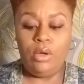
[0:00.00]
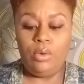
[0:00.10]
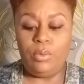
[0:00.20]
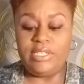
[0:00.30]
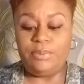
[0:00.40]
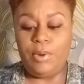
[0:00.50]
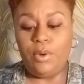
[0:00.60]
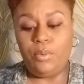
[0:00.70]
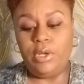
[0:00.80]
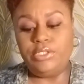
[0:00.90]
What
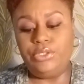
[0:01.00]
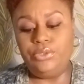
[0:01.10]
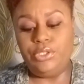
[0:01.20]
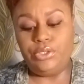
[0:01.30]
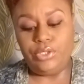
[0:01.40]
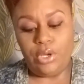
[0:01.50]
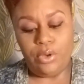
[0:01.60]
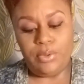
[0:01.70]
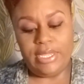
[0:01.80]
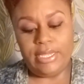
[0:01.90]
Spirit wants you to
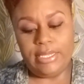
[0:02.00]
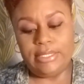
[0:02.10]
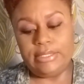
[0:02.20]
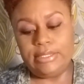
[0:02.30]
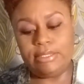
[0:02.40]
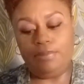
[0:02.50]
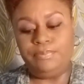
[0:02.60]
know is